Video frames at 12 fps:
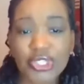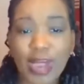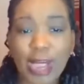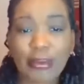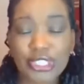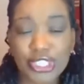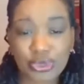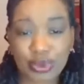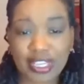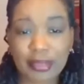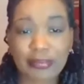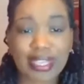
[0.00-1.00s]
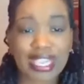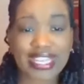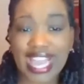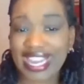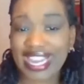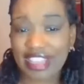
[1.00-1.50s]
So I would just
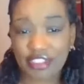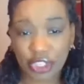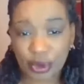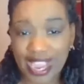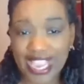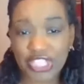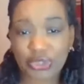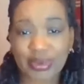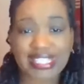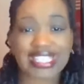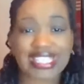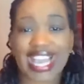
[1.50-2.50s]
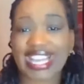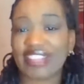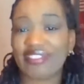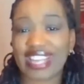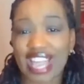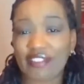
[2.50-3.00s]
recommend not having your address and
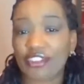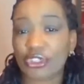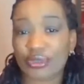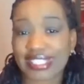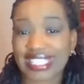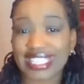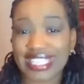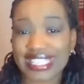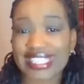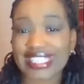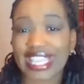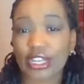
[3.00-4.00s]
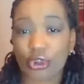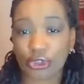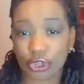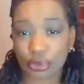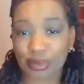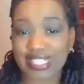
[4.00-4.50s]
not even having your city and state
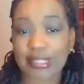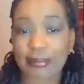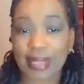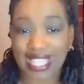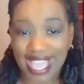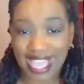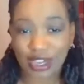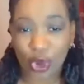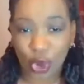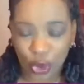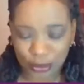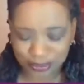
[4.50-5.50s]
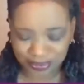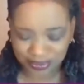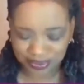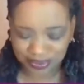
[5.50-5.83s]
on your resume at all.